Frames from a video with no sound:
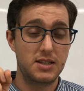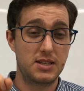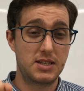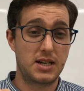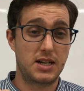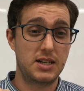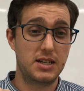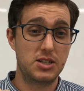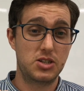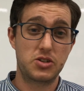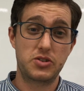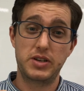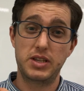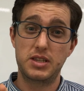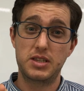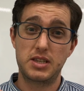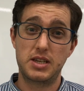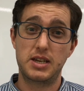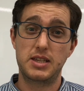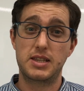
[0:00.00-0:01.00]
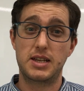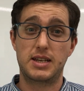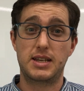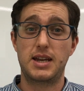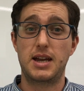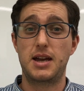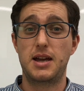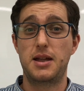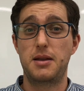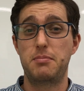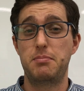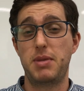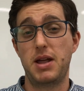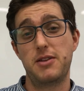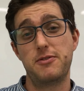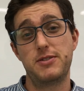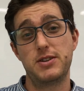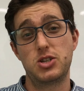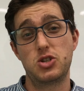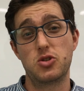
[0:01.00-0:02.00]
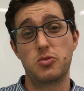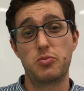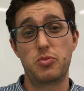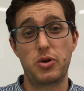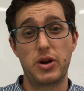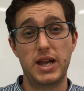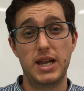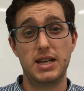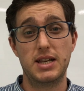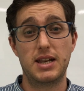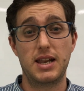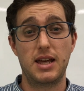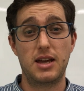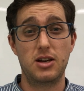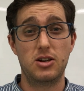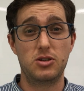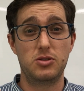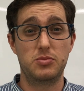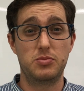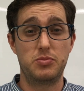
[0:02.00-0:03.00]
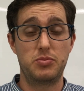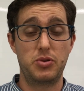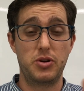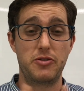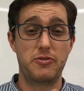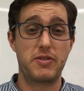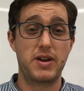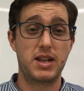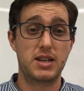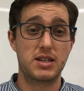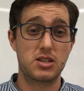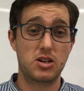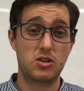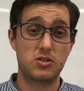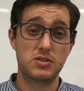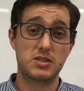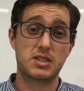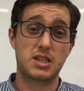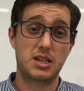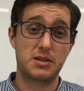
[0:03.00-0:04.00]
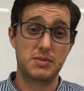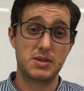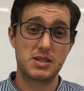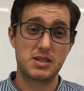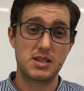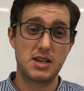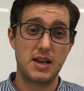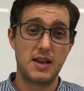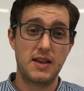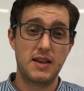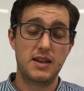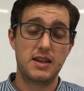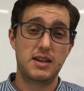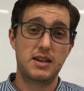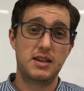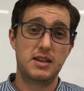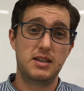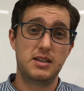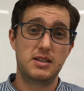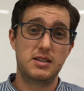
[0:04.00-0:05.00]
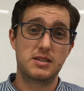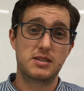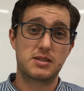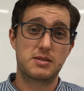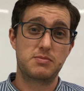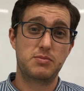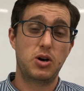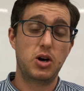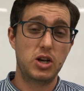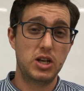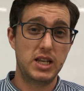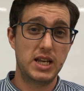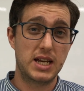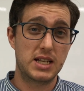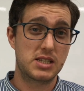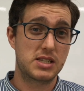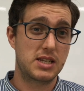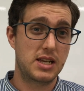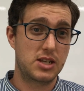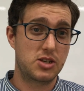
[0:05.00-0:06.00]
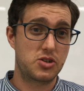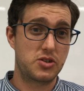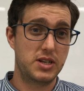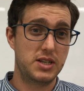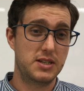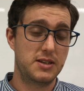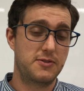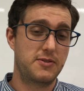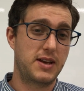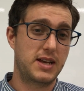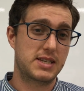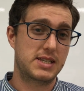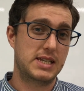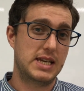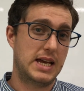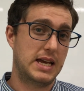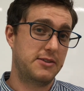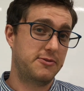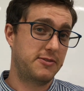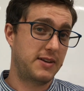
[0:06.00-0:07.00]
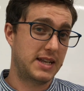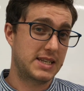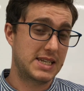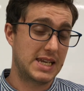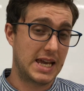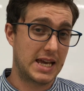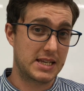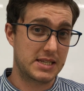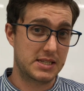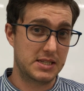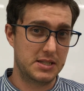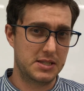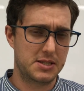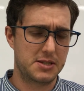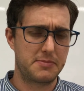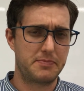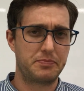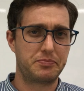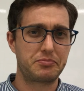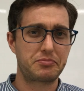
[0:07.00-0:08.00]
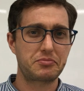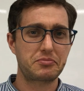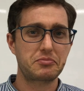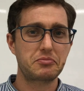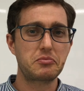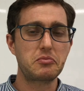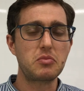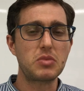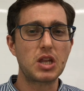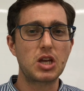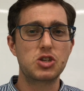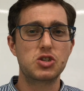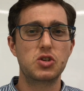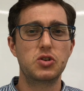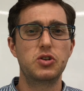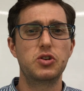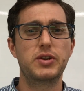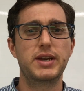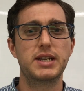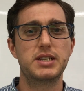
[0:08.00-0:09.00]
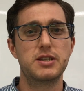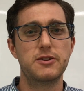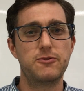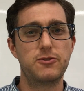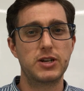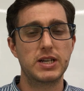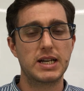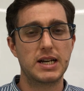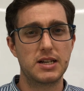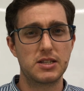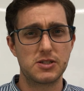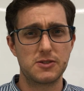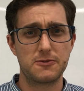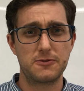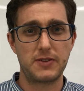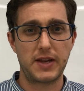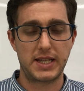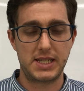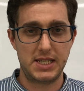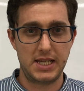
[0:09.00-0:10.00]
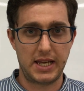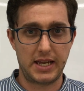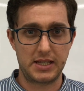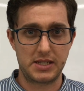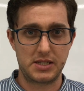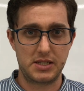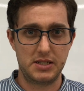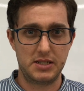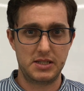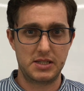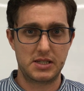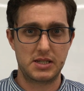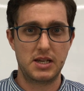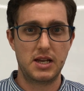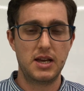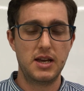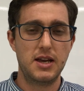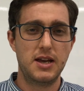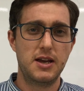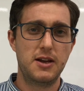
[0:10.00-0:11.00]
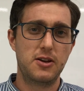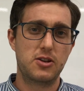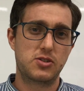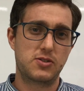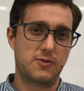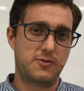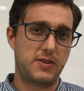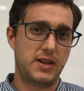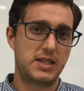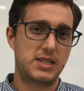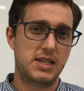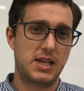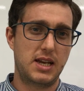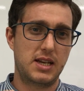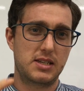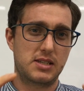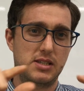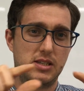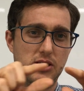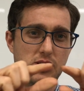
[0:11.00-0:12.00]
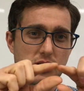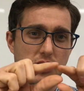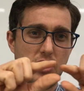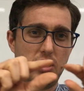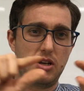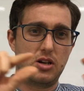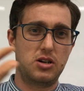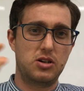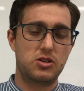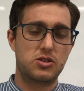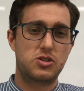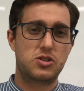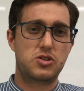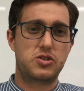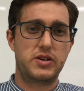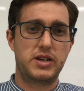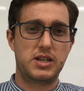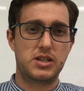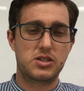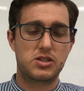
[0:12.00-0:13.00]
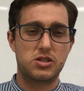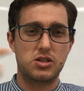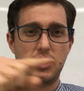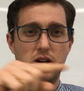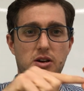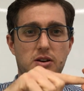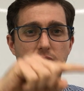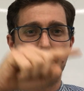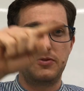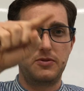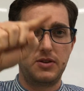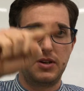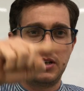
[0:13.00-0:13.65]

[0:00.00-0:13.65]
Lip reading: dietary thing that can benefit your brain and help prevent Alzheimer's is polyunsaturated fatty acids. So you get different kinds of fatty acids. So fatty acids are long strings of